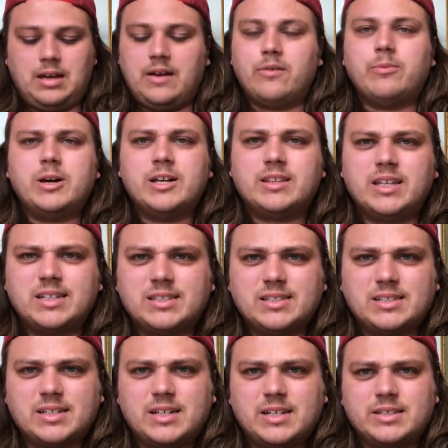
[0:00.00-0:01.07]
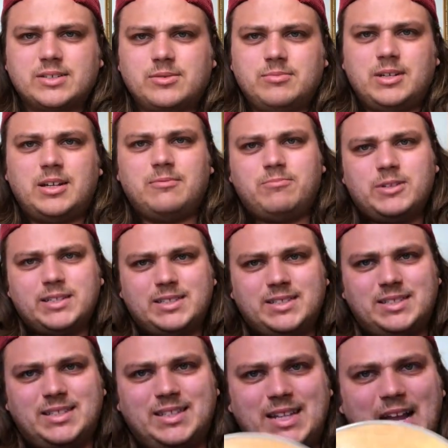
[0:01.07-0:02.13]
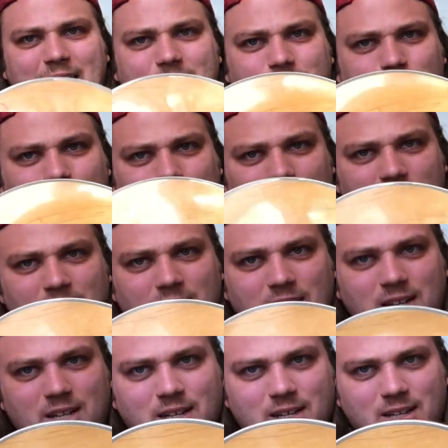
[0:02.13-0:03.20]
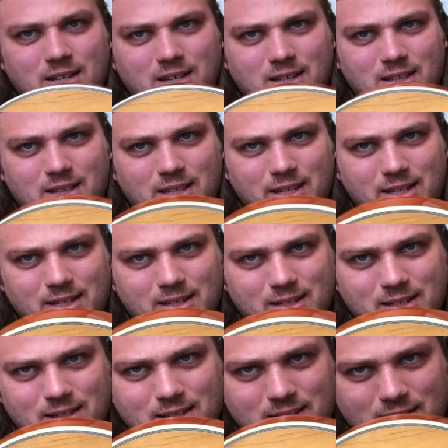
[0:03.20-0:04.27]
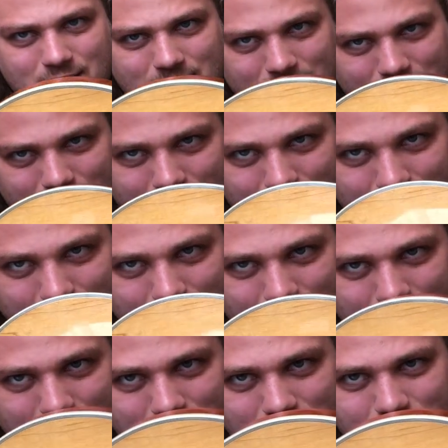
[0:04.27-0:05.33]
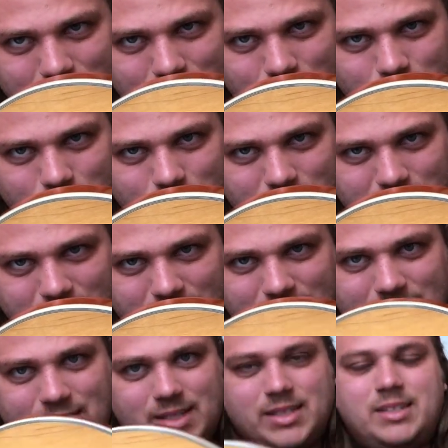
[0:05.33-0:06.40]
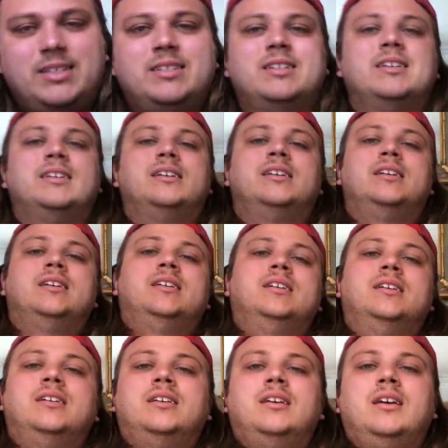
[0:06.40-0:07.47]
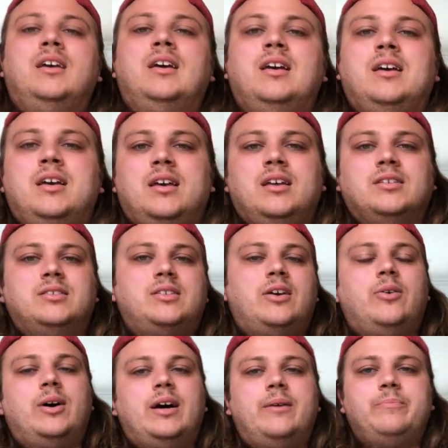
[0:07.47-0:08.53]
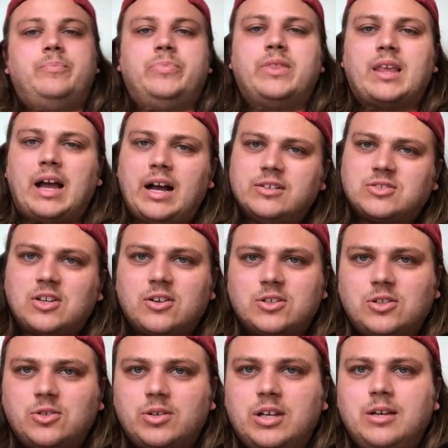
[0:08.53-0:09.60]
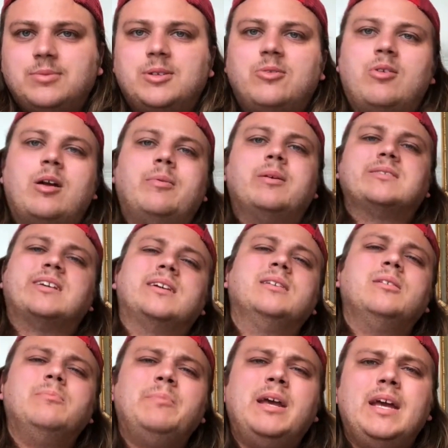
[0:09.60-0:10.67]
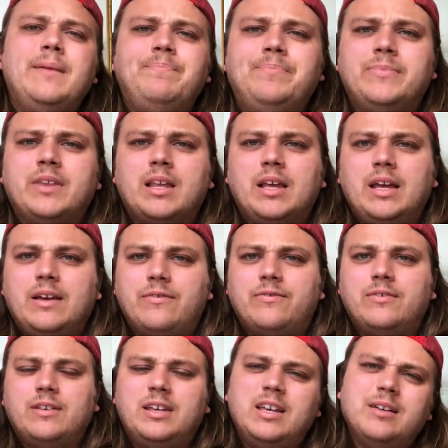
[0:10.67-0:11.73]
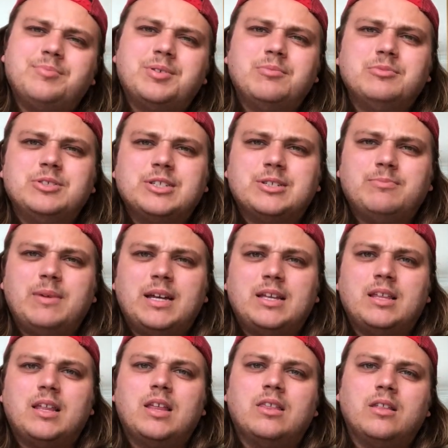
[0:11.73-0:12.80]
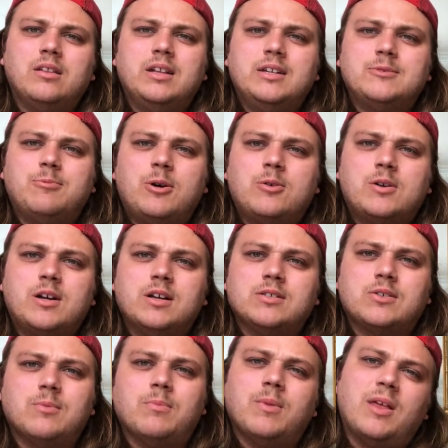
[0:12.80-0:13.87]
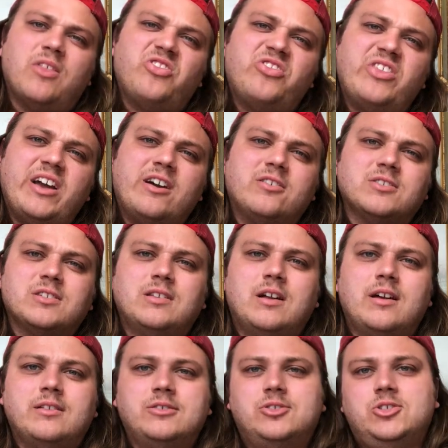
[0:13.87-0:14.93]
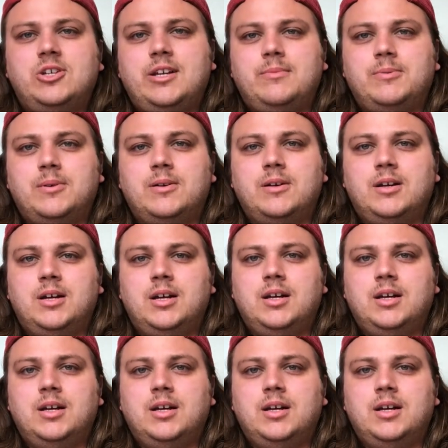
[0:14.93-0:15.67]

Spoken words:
Everybody thinks it's a custom, and plus it's in natural. Like, that's as cool as it gets. So I was talking to a Gibson rep. I was like, man, if Gibson would just make the Les Paul Custom $1,000 cheaper,